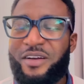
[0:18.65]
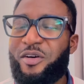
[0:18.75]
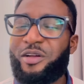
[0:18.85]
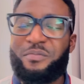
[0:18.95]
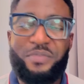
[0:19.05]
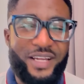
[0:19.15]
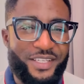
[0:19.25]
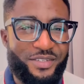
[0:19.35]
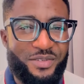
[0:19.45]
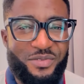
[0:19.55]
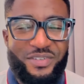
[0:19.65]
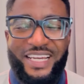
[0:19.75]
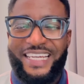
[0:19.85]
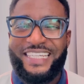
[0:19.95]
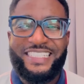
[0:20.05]
God bless you
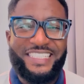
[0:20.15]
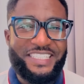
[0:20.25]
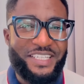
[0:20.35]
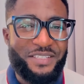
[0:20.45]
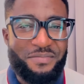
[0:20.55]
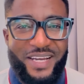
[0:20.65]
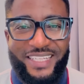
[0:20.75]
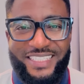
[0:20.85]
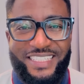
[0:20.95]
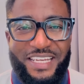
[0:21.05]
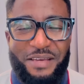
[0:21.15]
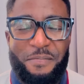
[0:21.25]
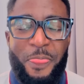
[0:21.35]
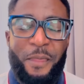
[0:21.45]
in Jesus' mighty name.